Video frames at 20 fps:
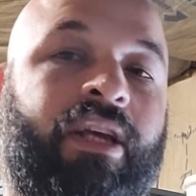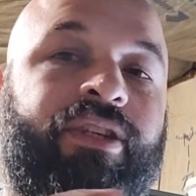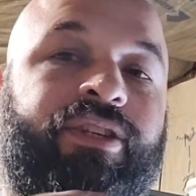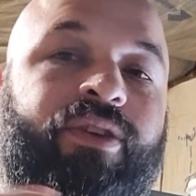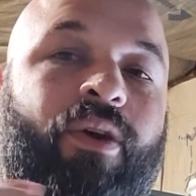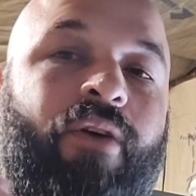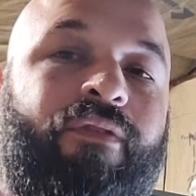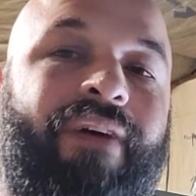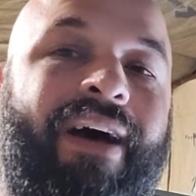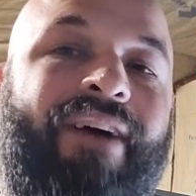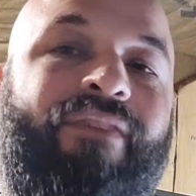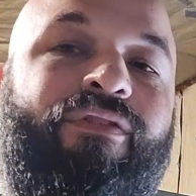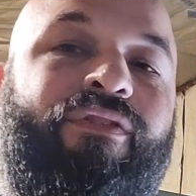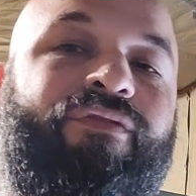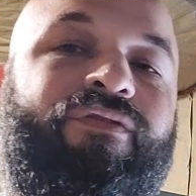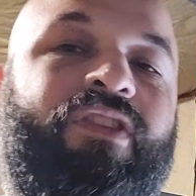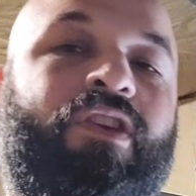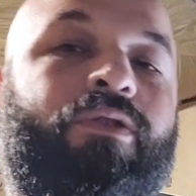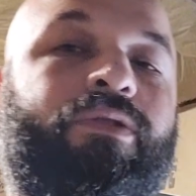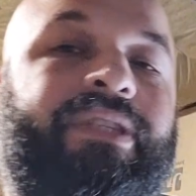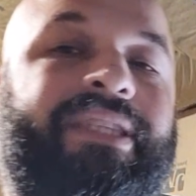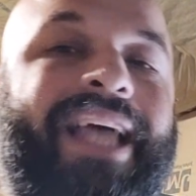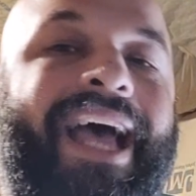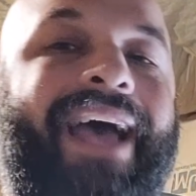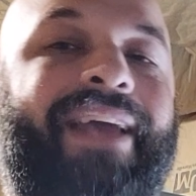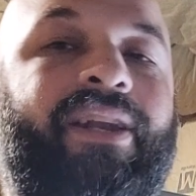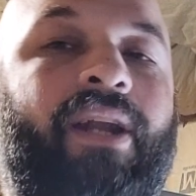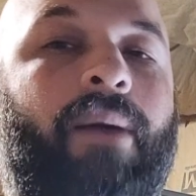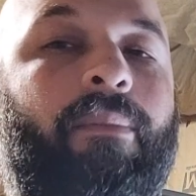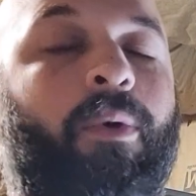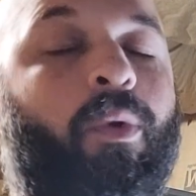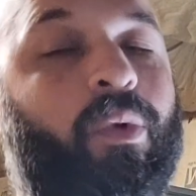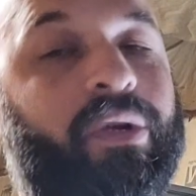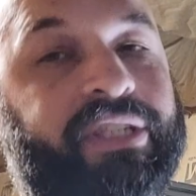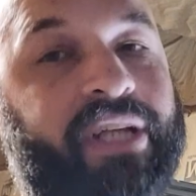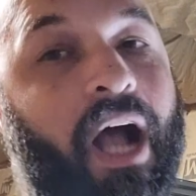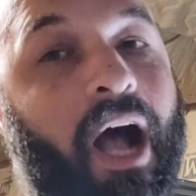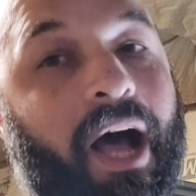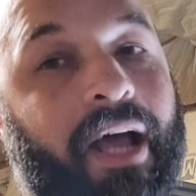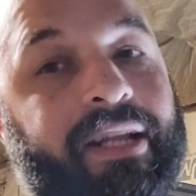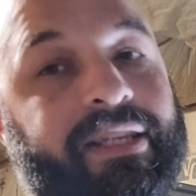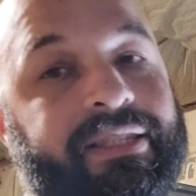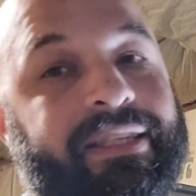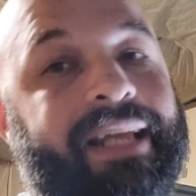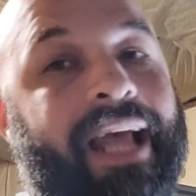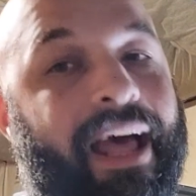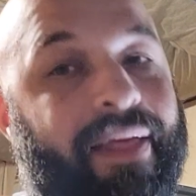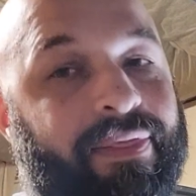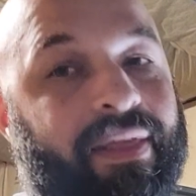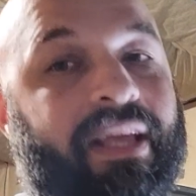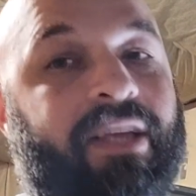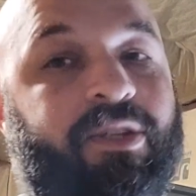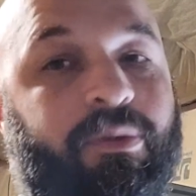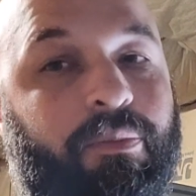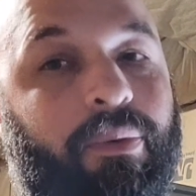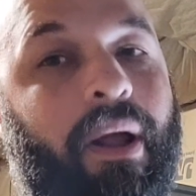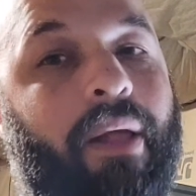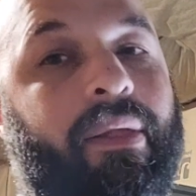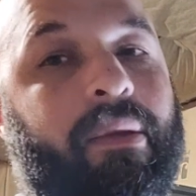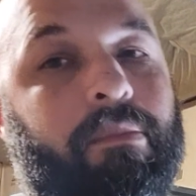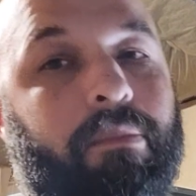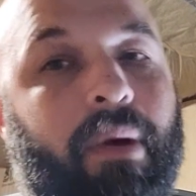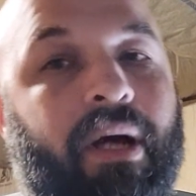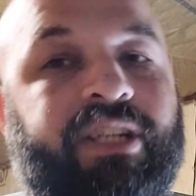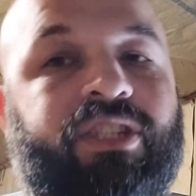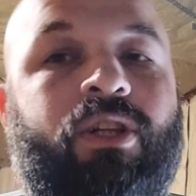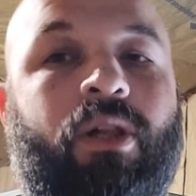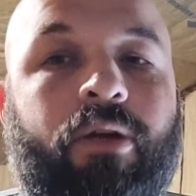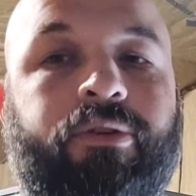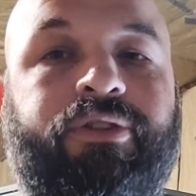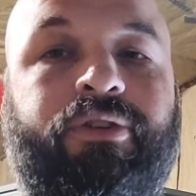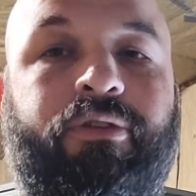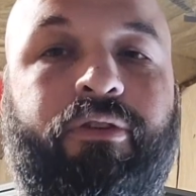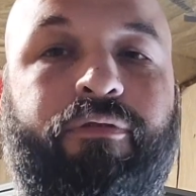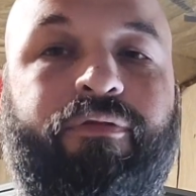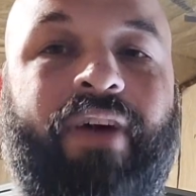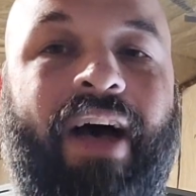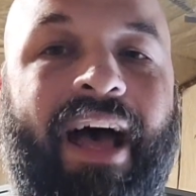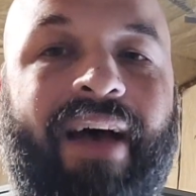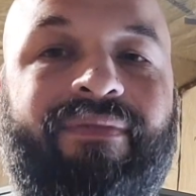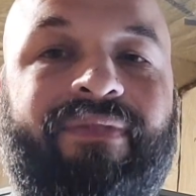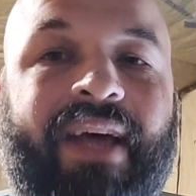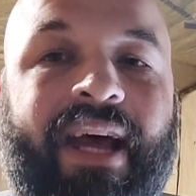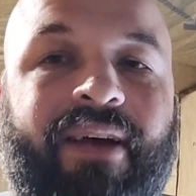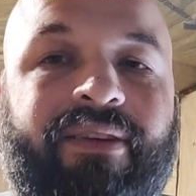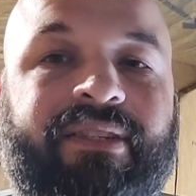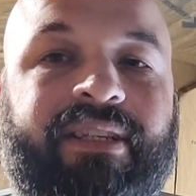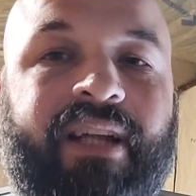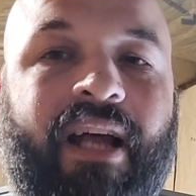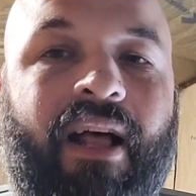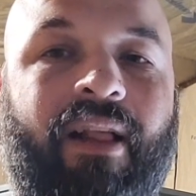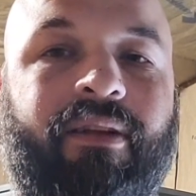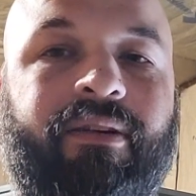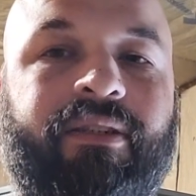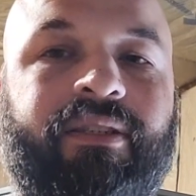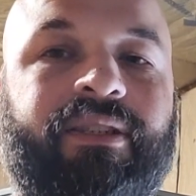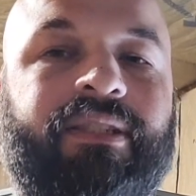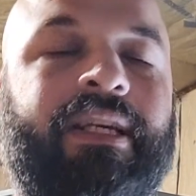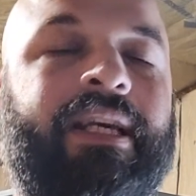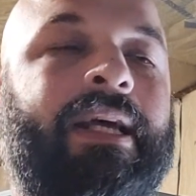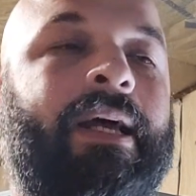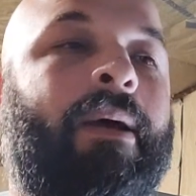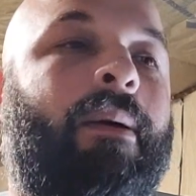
So if I use that number, which honestly I think is probably much closer to $5,000,